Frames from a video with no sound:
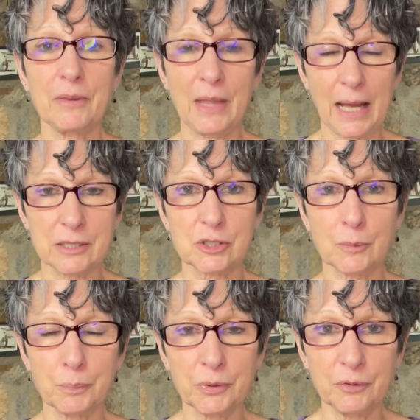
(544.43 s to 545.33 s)
That's your
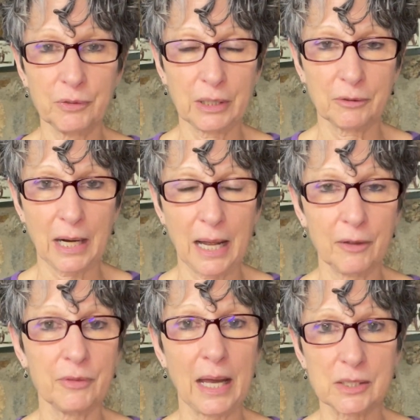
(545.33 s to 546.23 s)
proving
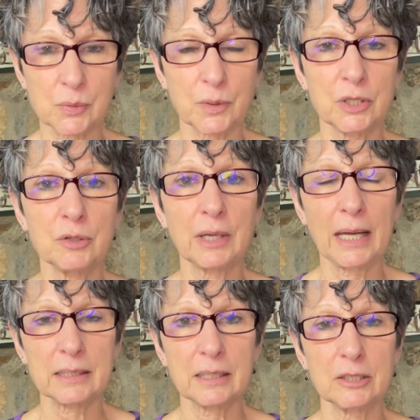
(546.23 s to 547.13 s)
ground. That's where you
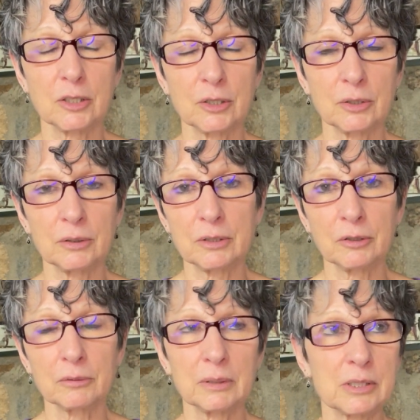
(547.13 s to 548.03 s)
get your
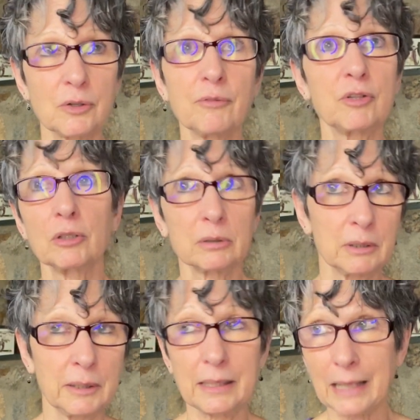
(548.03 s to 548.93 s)
sort of your
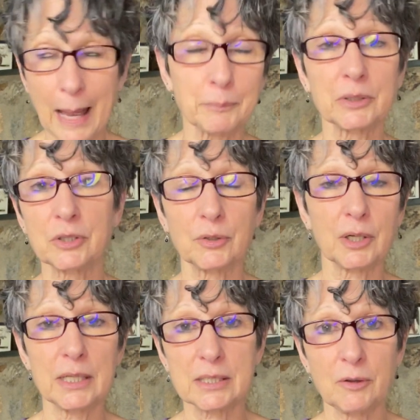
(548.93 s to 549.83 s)

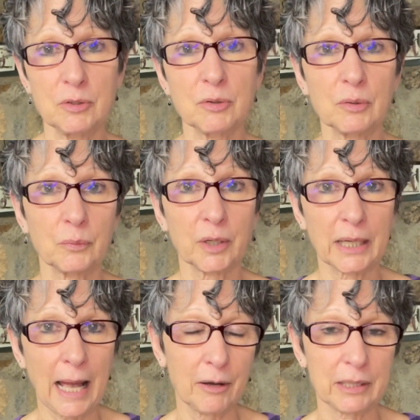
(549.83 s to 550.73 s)
laboratory, so you can work
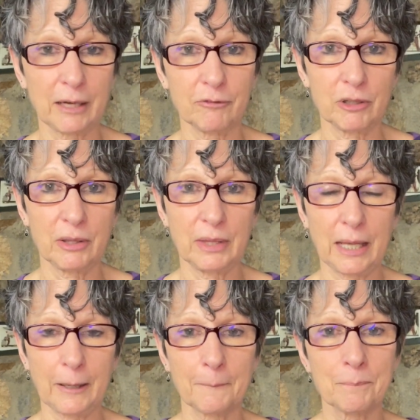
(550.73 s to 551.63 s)
out
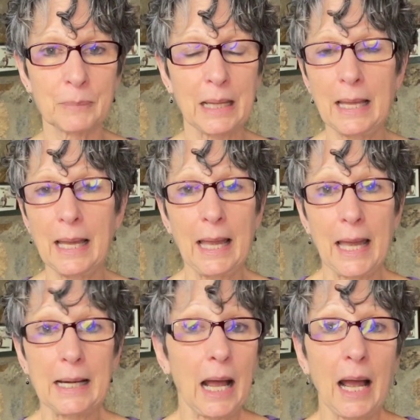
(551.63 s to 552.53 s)
everything.
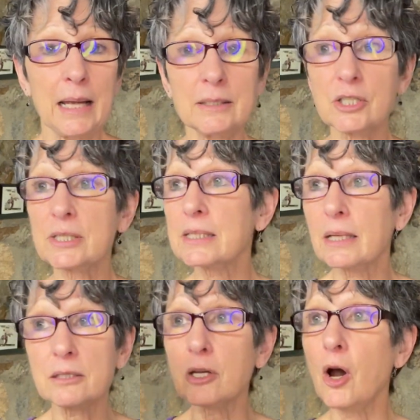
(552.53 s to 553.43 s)
And I just
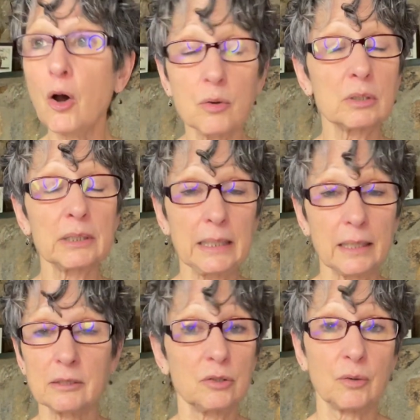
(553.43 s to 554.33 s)
totally
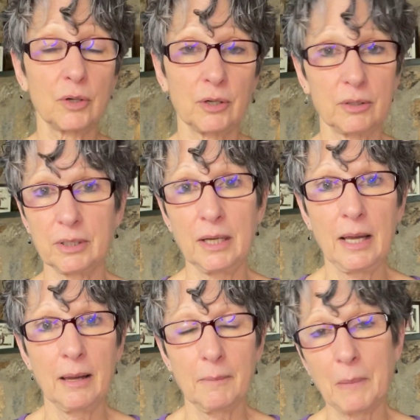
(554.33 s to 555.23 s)
ignored
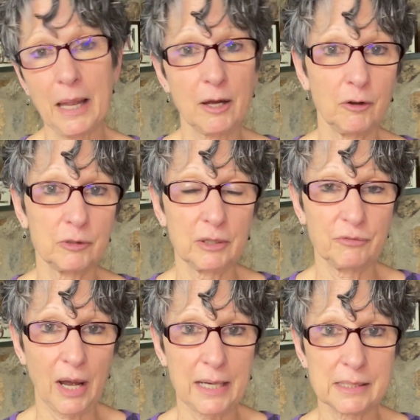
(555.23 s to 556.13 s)
my own
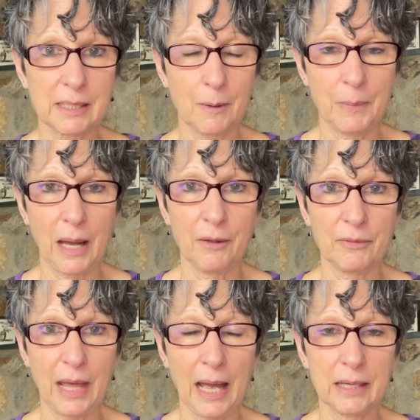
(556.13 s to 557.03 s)
advice about
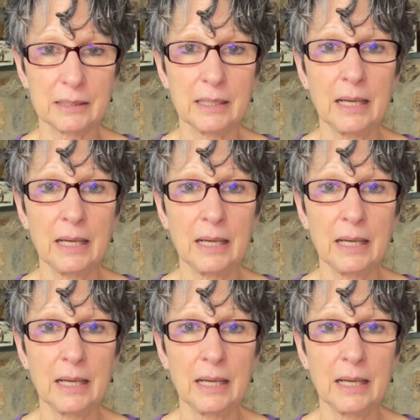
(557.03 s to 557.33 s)
that.